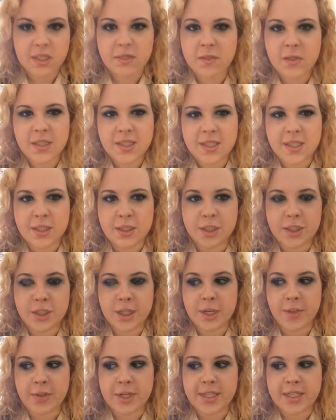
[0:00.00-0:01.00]
I've only seen
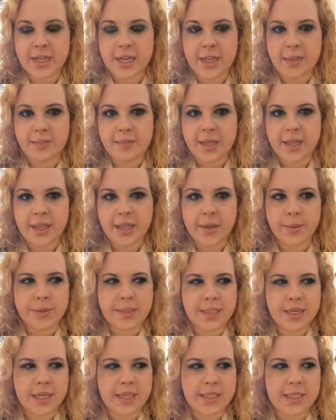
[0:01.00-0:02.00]
snow one time. I think I
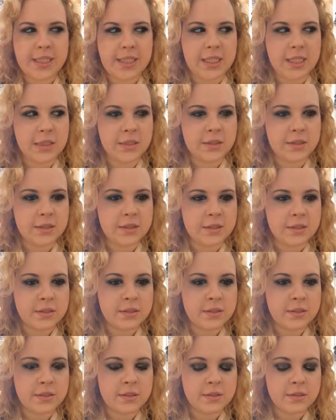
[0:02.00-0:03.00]
was 19.
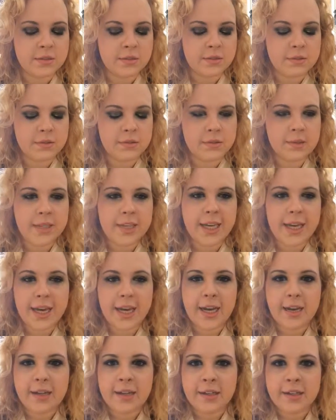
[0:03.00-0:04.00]

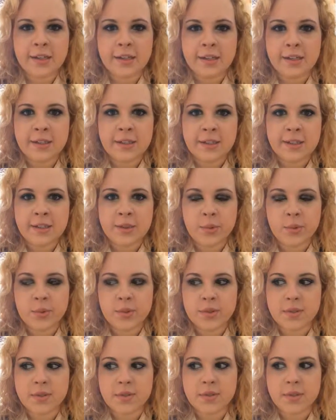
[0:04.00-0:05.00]
Yeah.
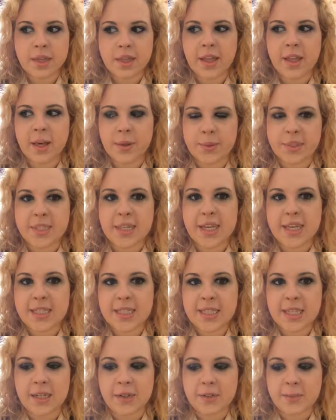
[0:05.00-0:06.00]
I think I was
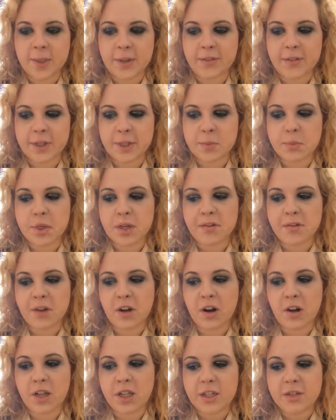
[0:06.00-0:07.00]
19. It was my freshman year of
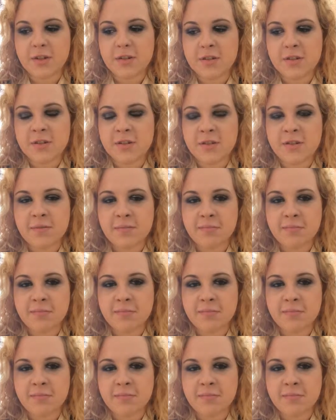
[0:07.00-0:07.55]
college.